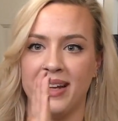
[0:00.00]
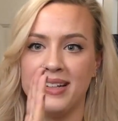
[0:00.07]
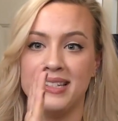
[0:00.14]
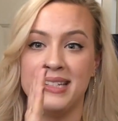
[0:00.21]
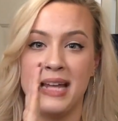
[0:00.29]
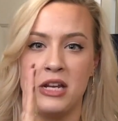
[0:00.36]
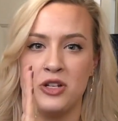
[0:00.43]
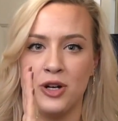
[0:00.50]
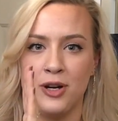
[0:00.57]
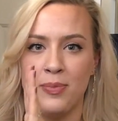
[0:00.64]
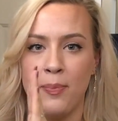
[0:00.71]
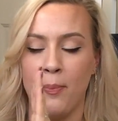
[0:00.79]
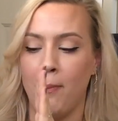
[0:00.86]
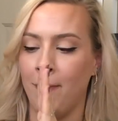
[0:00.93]
centered
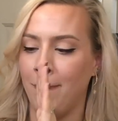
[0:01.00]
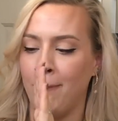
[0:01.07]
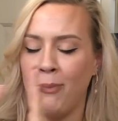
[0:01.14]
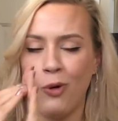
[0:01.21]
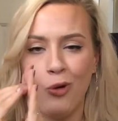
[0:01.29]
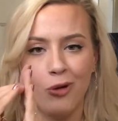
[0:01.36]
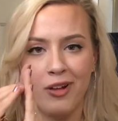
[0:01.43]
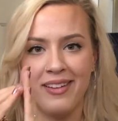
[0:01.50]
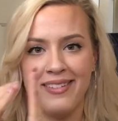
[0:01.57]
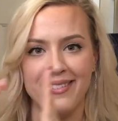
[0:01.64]
bulk